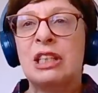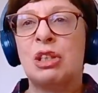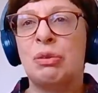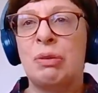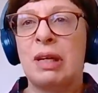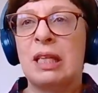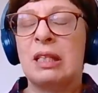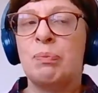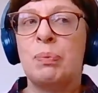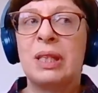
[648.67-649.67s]

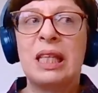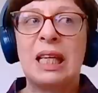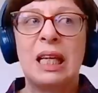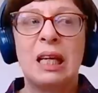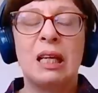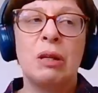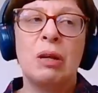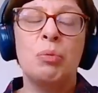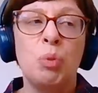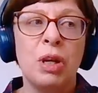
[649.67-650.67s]
dictionaries
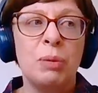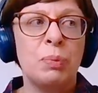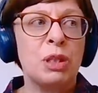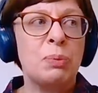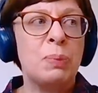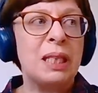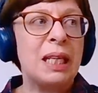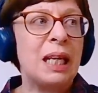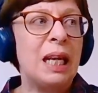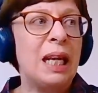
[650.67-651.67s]
and word books,
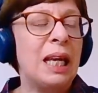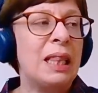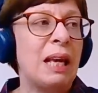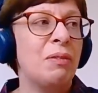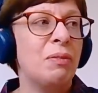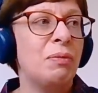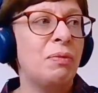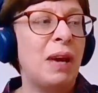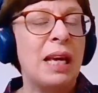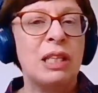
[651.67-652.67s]
particularly in that
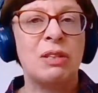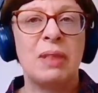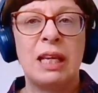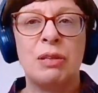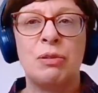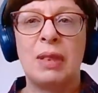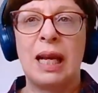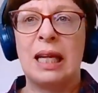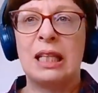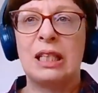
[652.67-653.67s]
phase of the history of
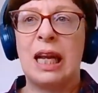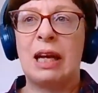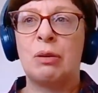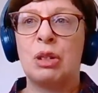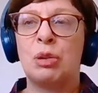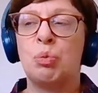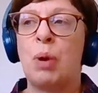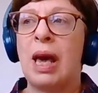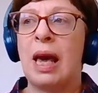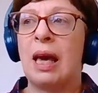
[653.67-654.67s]
the English language
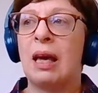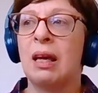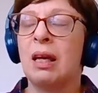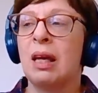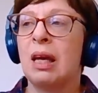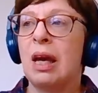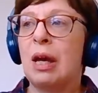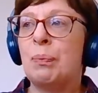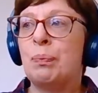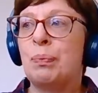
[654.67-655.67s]
where
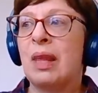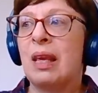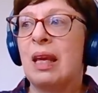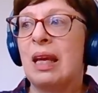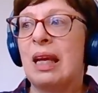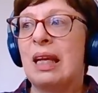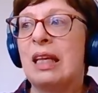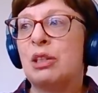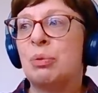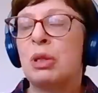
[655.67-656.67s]

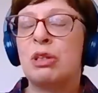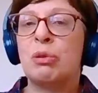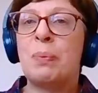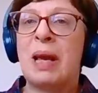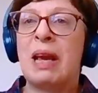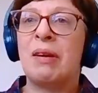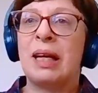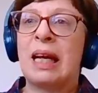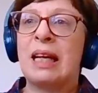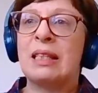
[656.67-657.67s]
English words are
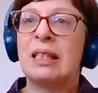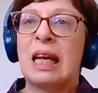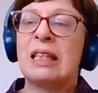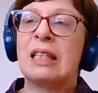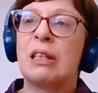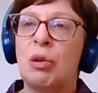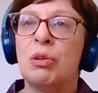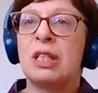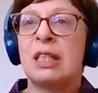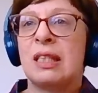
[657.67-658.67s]
appearing as
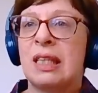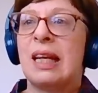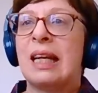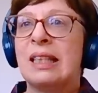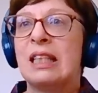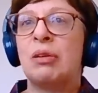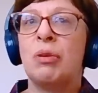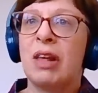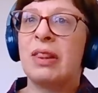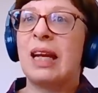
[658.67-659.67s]
glosses to Latin
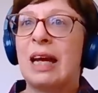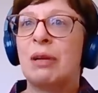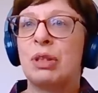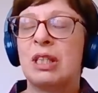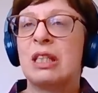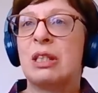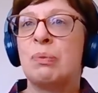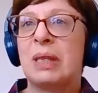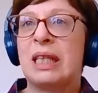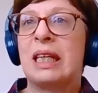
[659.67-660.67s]
or other
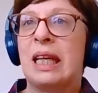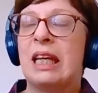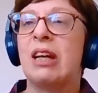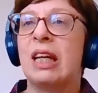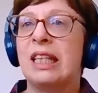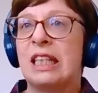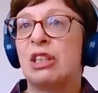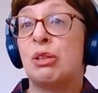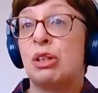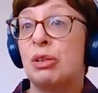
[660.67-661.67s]
languages, and particularly in early
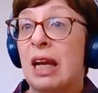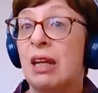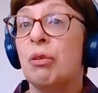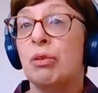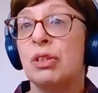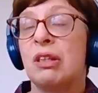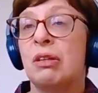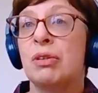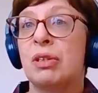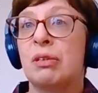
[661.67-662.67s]
dictionaries you get lots
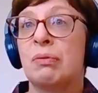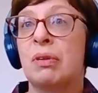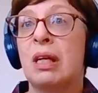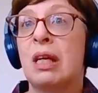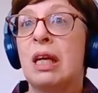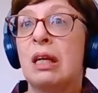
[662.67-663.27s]
and lots of